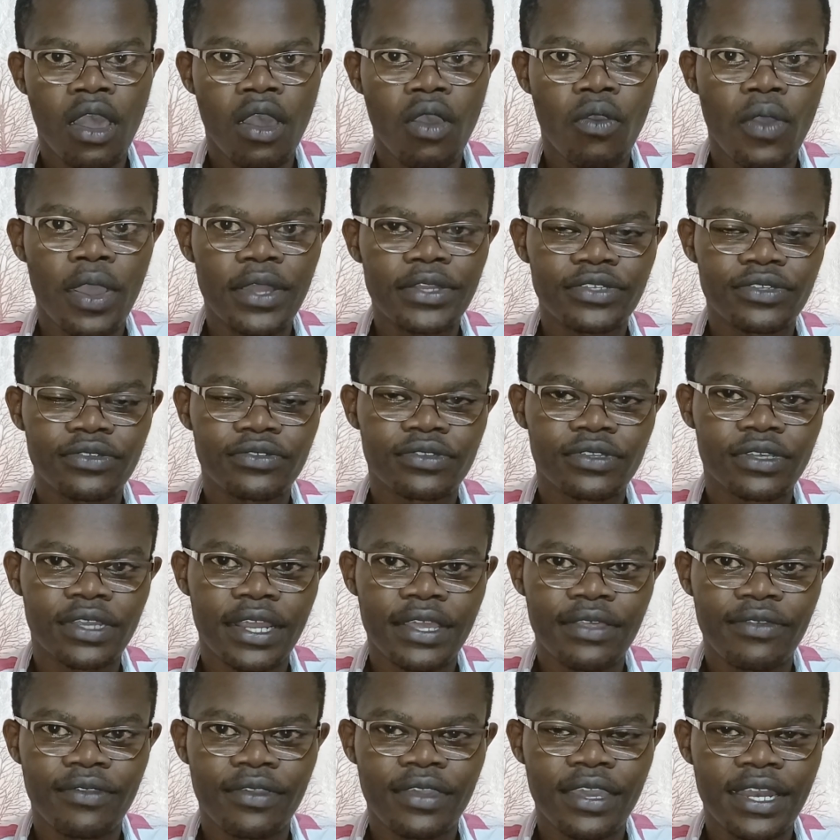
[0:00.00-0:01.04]
Once you
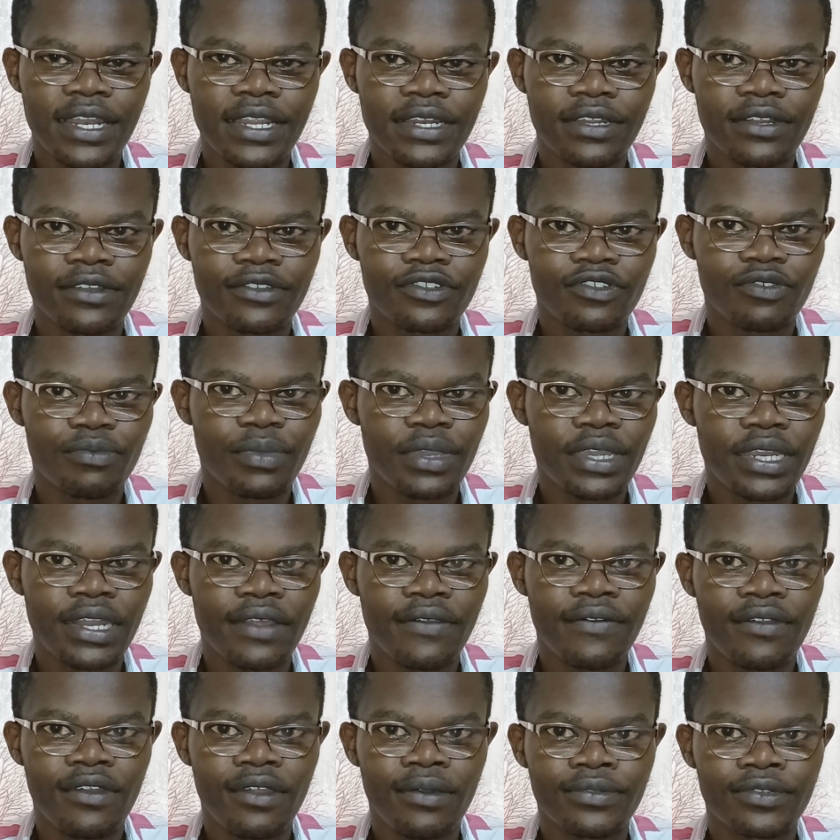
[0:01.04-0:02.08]
scratch your genitals, you may
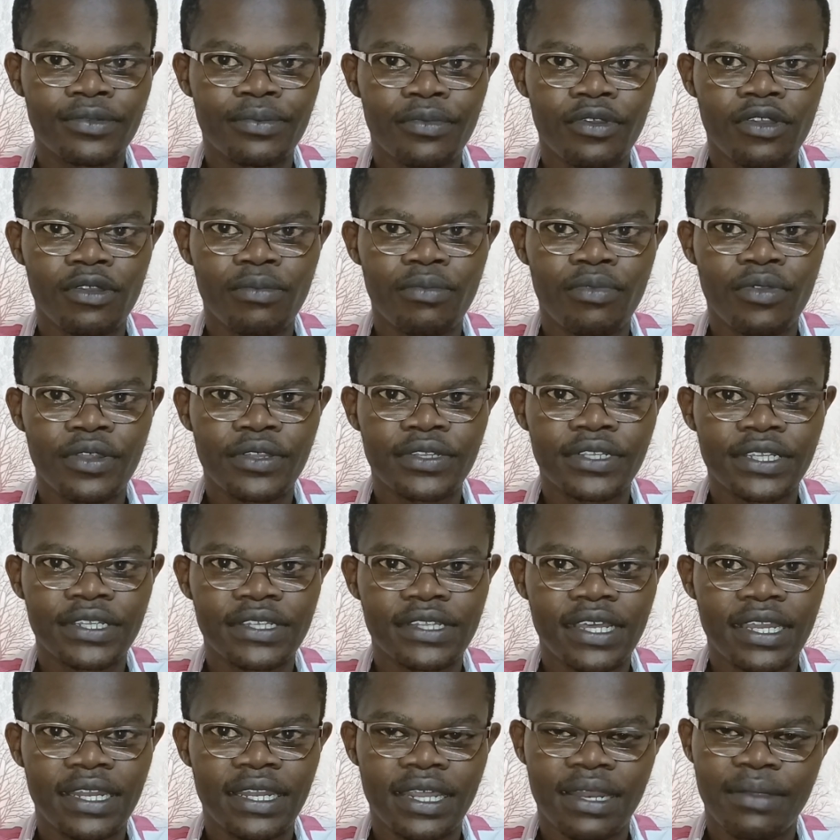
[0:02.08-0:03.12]
develop small bruises
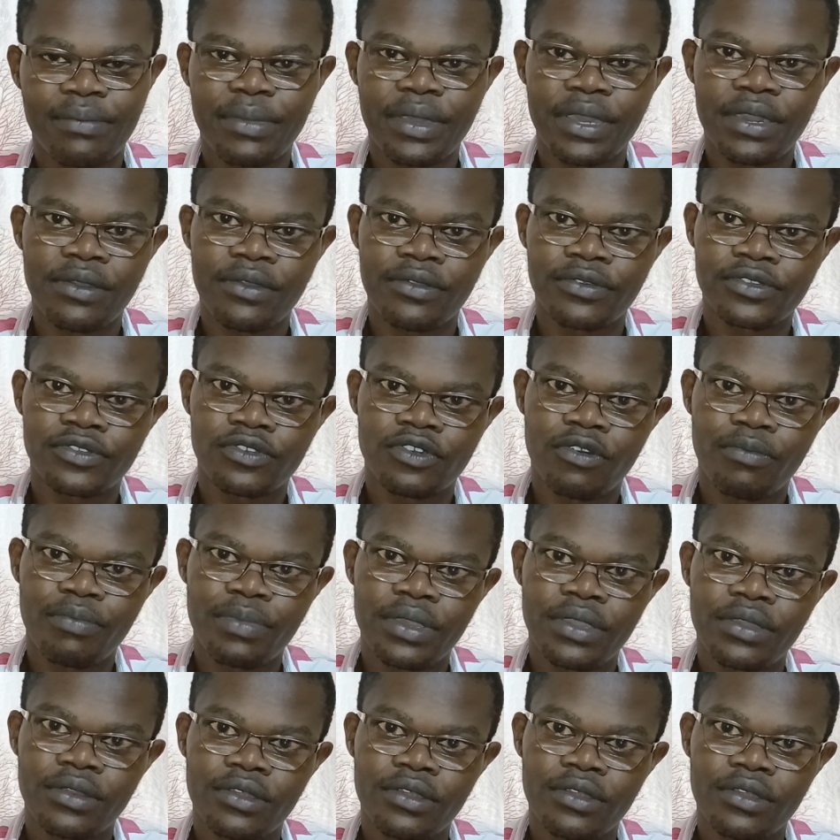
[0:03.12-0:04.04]
that are microscopic,